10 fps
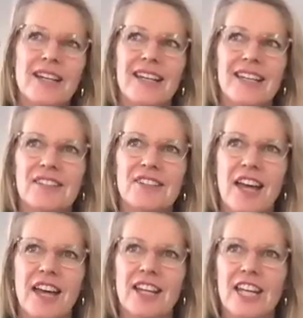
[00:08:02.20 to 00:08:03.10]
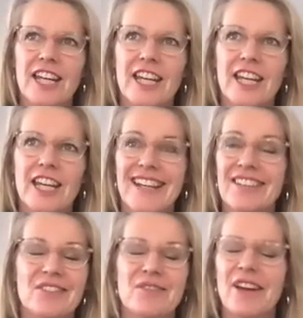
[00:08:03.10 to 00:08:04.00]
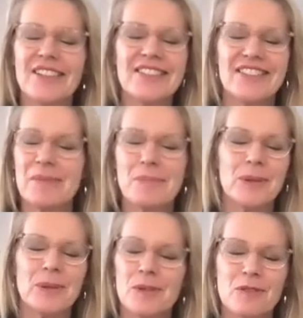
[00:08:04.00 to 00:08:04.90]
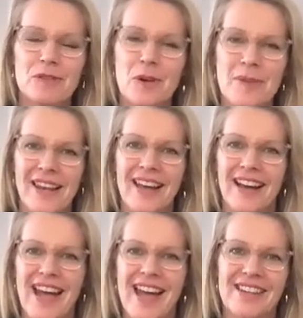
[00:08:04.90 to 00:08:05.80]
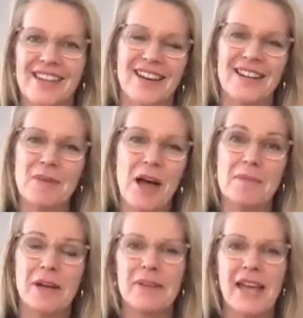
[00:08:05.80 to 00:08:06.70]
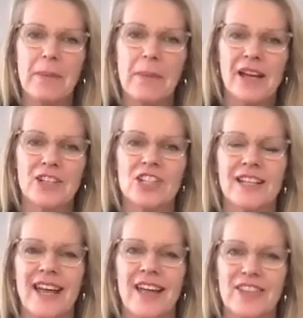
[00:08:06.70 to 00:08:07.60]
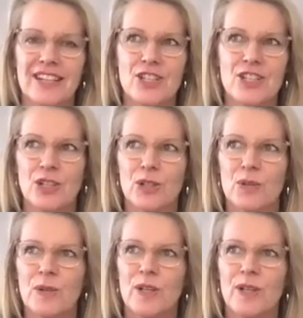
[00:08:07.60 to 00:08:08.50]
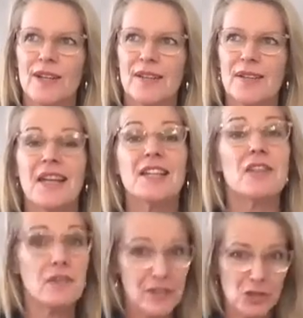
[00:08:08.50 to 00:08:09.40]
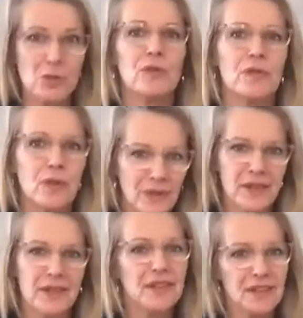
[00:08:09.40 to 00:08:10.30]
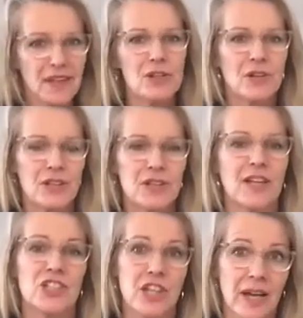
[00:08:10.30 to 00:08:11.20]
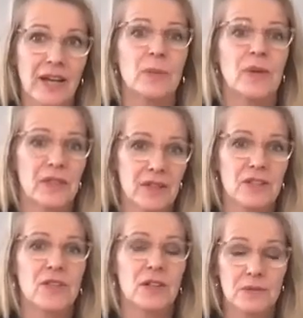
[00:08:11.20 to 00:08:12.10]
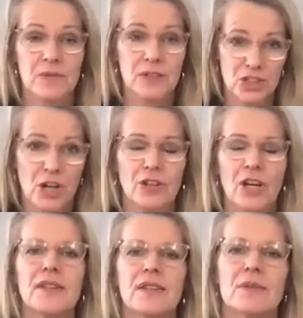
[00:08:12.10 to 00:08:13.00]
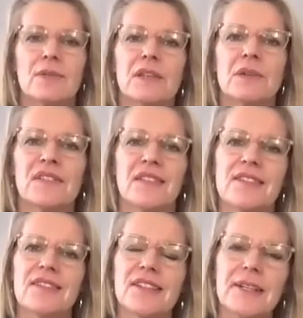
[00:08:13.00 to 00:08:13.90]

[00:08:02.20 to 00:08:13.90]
it's a very simple formula, and I'd be happy, actually, Anthony, to send the visual for this that you can share within the show notes and the resources.